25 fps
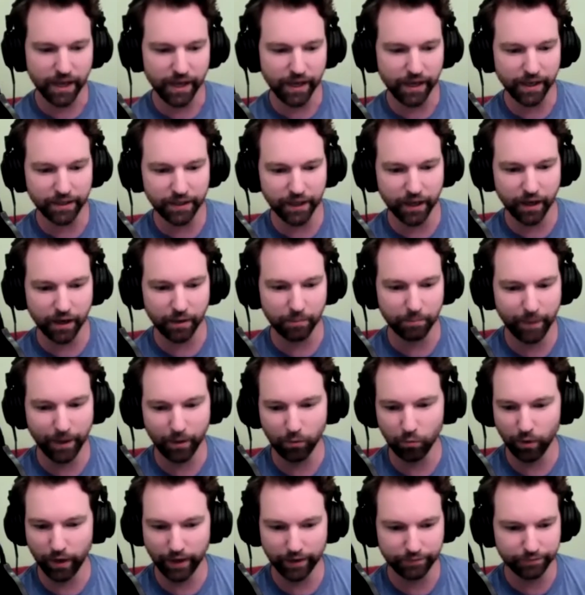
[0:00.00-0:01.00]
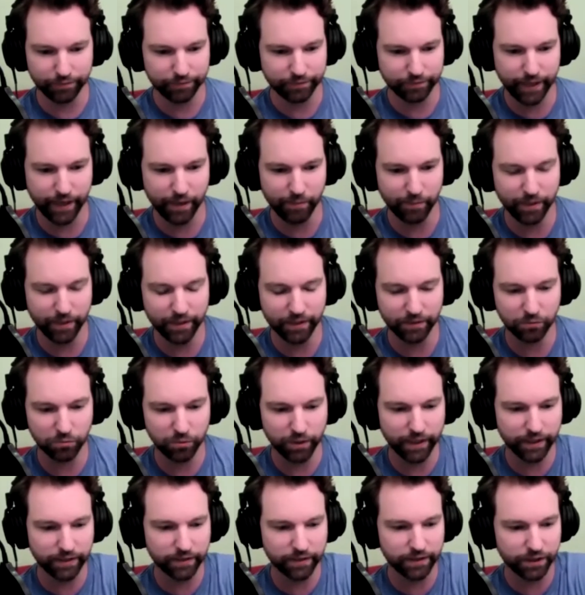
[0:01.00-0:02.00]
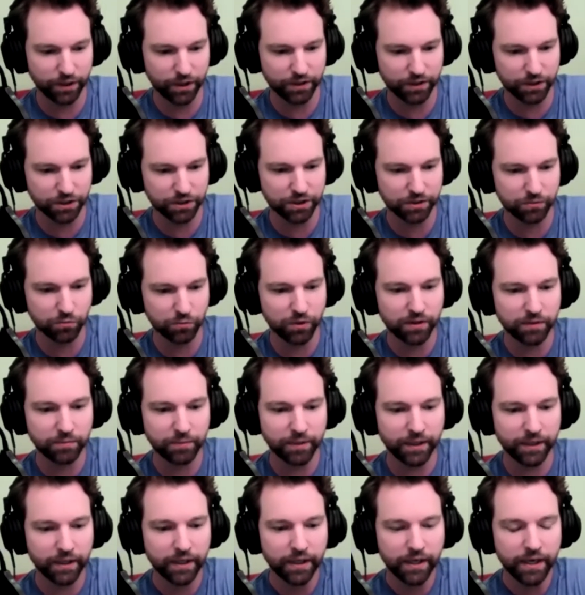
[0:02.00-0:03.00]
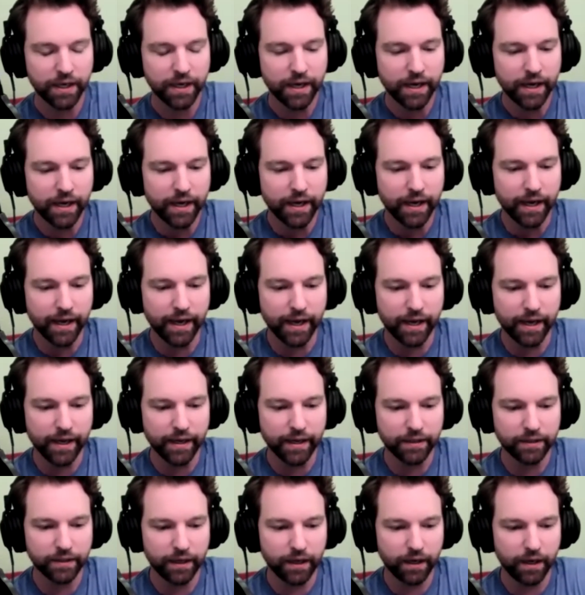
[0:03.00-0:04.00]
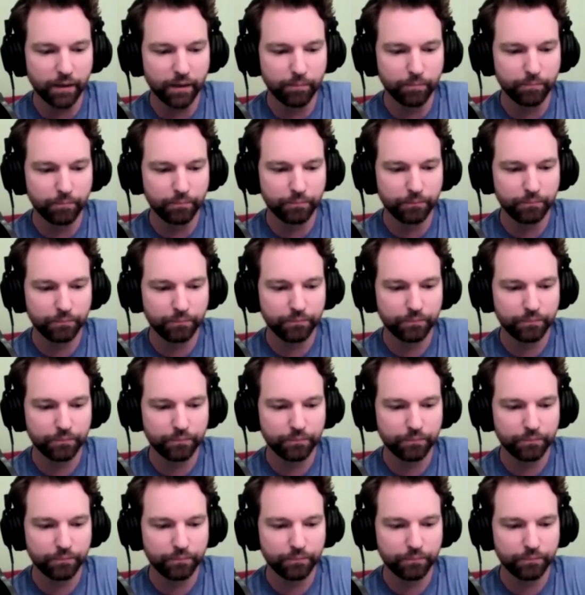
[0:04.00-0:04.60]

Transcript: And uh, my wife came in and read the audition with me, and um